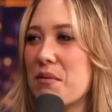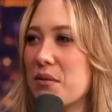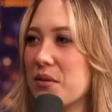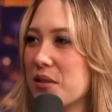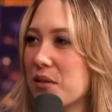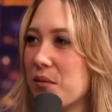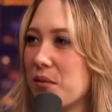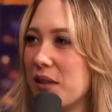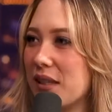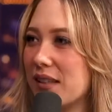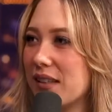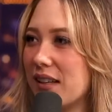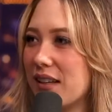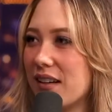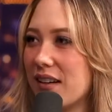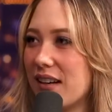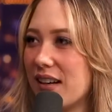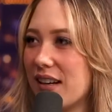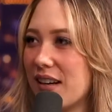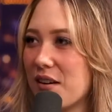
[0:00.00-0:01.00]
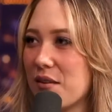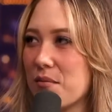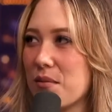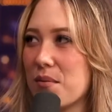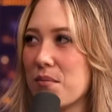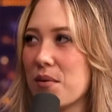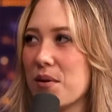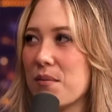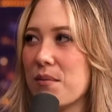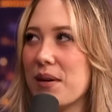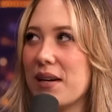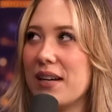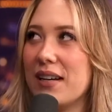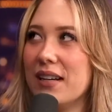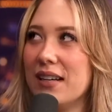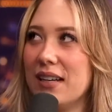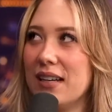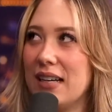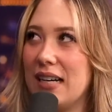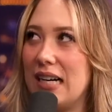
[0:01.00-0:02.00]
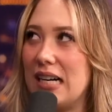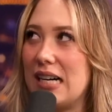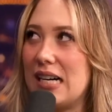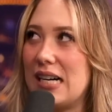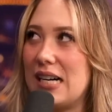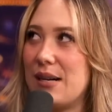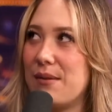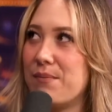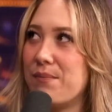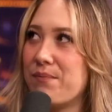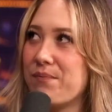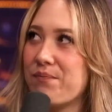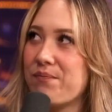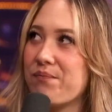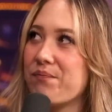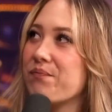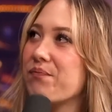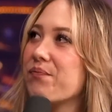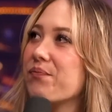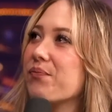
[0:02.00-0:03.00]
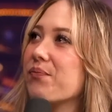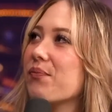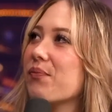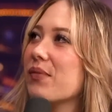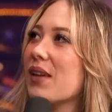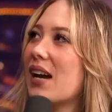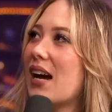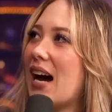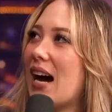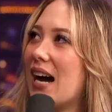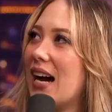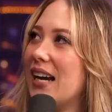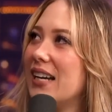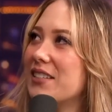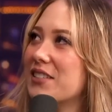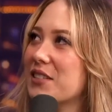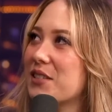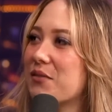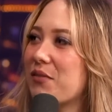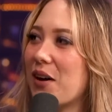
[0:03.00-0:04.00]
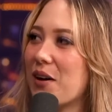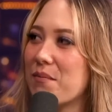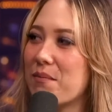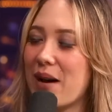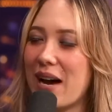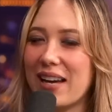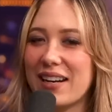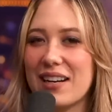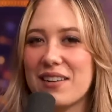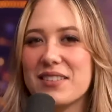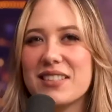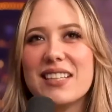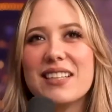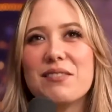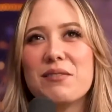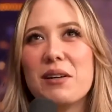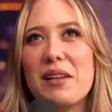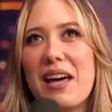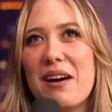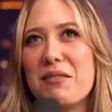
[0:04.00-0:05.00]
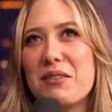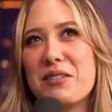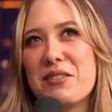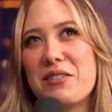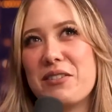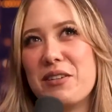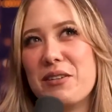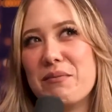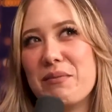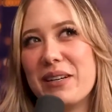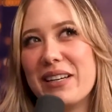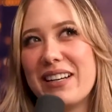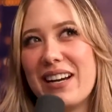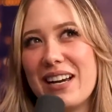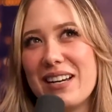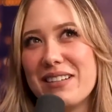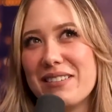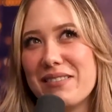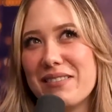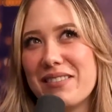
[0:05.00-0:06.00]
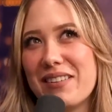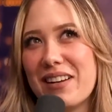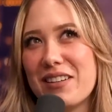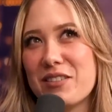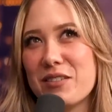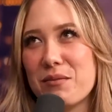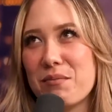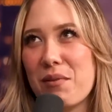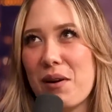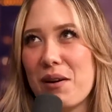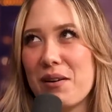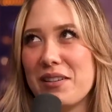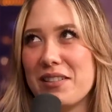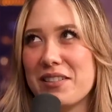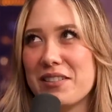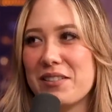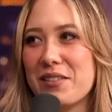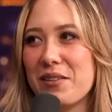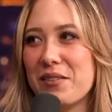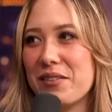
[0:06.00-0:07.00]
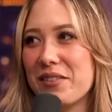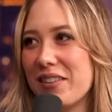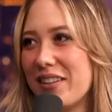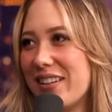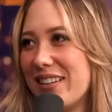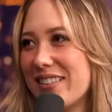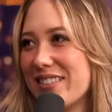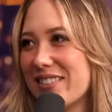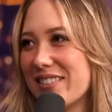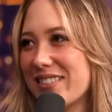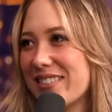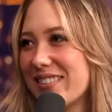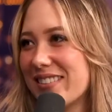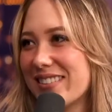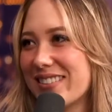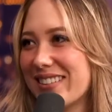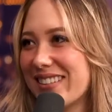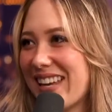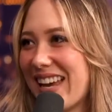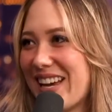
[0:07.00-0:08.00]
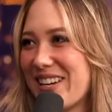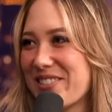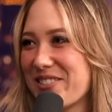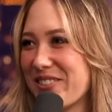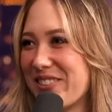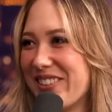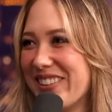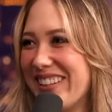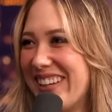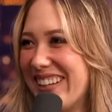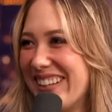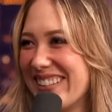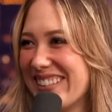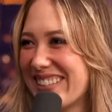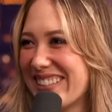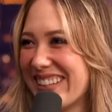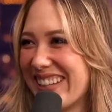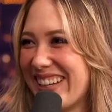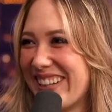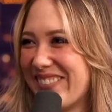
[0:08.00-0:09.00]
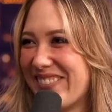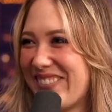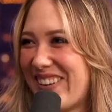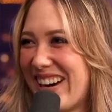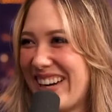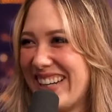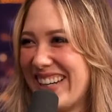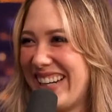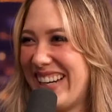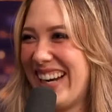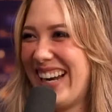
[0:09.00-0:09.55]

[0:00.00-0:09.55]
or maybe it was a week later, I can't remember, but, um, I just felt bad and I was like, well, that was stupid. I I should probably just go to lunch. It's just casual lunch. Like, why